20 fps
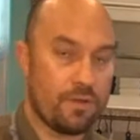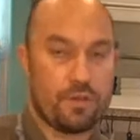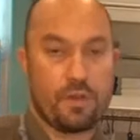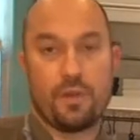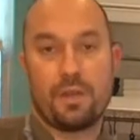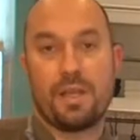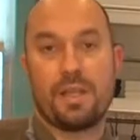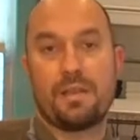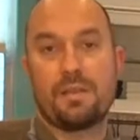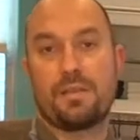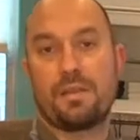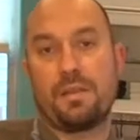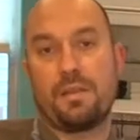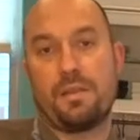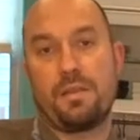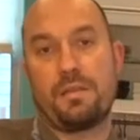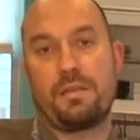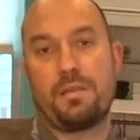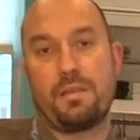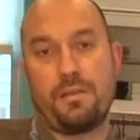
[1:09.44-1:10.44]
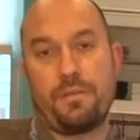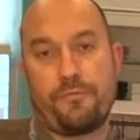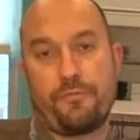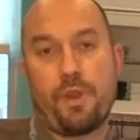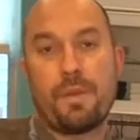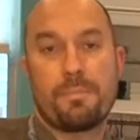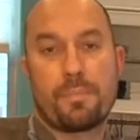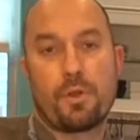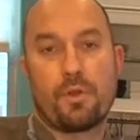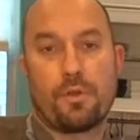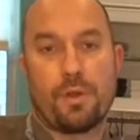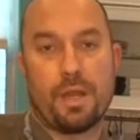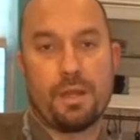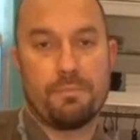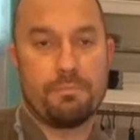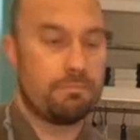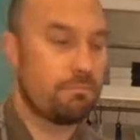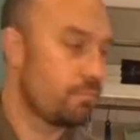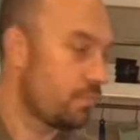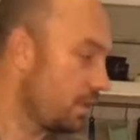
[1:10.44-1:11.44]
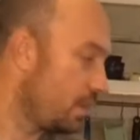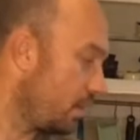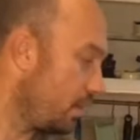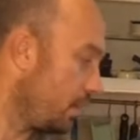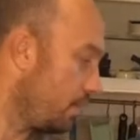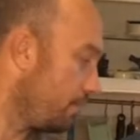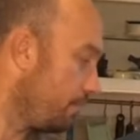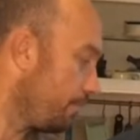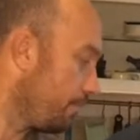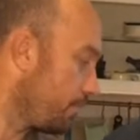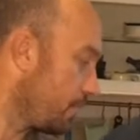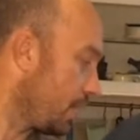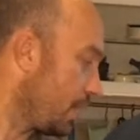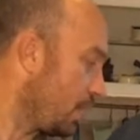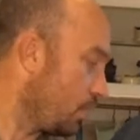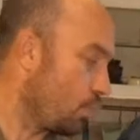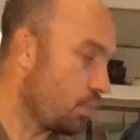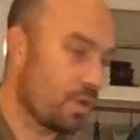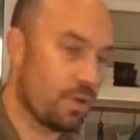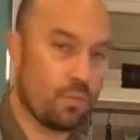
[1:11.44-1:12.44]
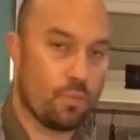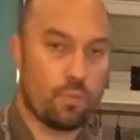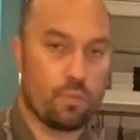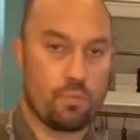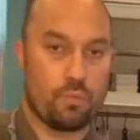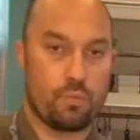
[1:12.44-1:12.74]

turning the front burner on, and we're